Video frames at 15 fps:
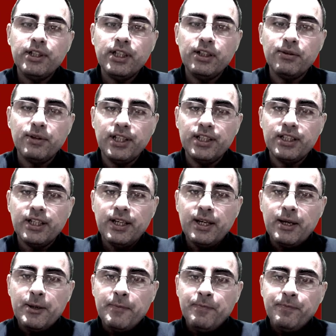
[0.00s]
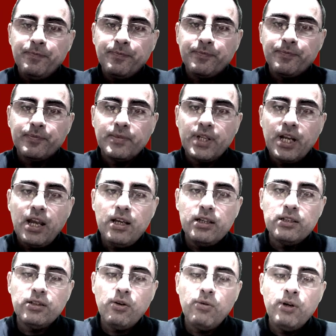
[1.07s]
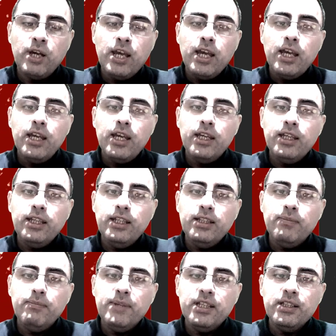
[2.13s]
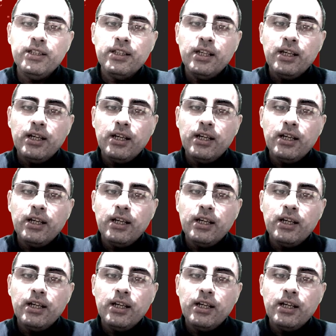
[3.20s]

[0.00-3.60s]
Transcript: increased. So it means